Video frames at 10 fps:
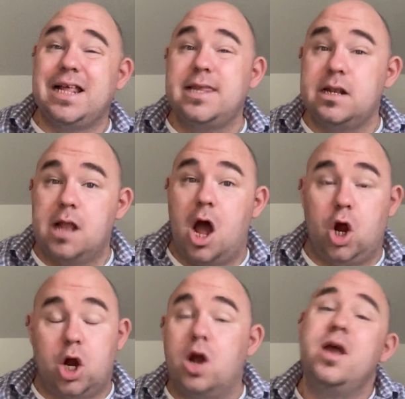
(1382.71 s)
little
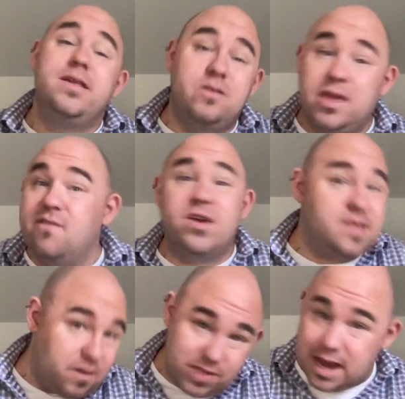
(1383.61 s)
longer. So give
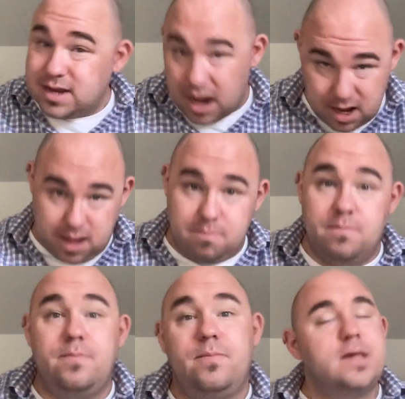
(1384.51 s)
yourself that time.
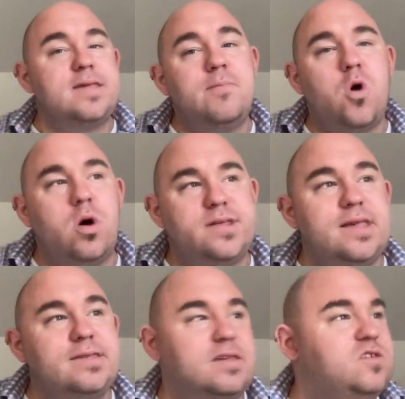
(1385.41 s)
Some
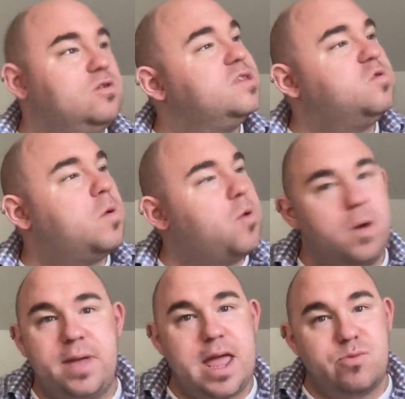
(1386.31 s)
courses, students report
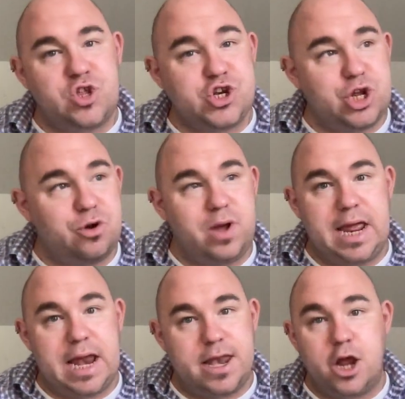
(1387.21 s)
being able to do
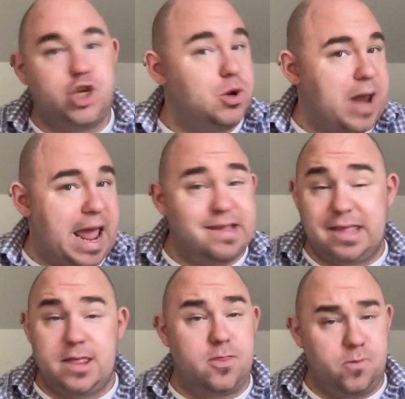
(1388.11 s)
in two days,
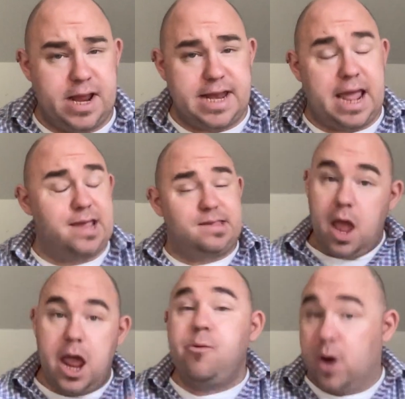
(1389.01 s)
in three days.
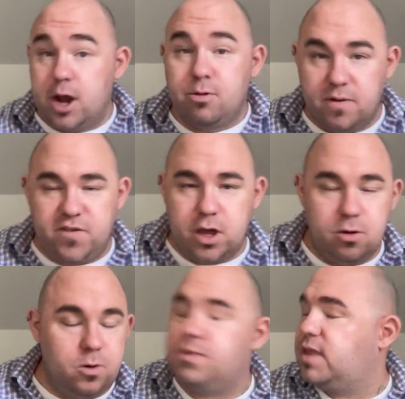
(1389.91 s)
And we're going to
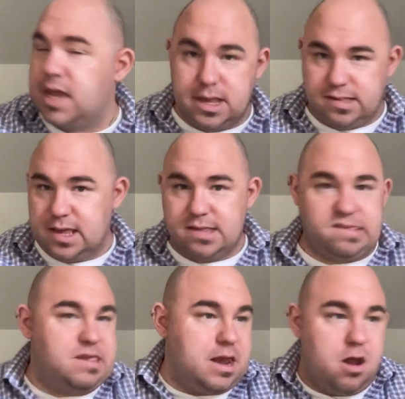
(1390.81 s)
review
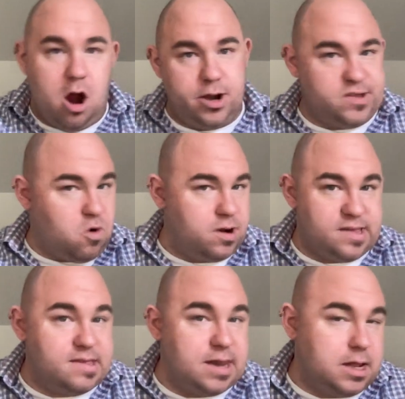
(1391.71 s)
easiest and hardest
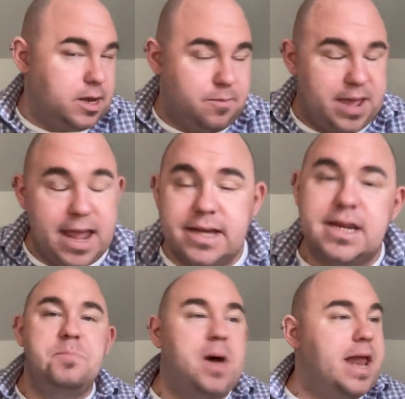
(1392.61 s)
courses in a little bit,
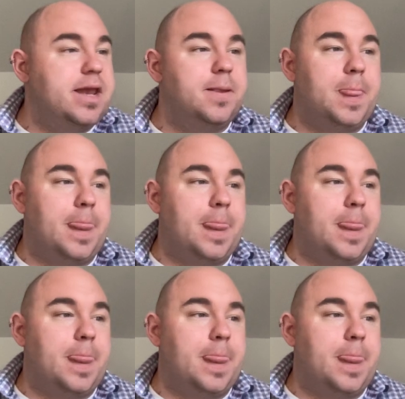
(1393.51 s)
but